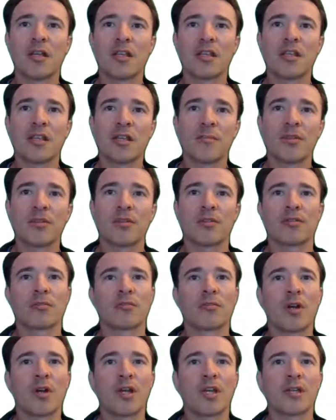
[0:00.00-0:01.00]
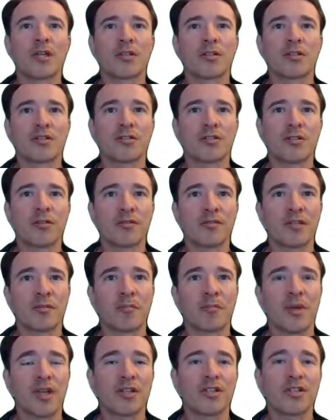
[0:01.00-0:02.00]
The image on the right shows the
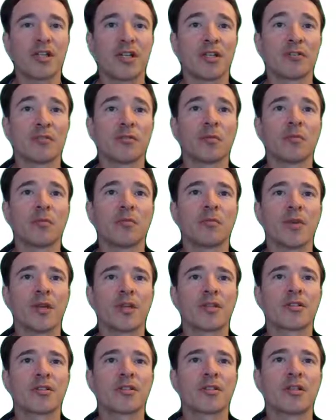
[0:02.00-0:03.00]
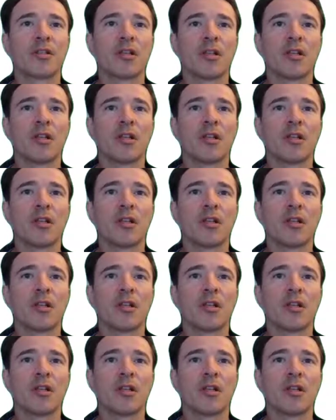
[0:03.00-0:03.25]
mesh and dual mesh.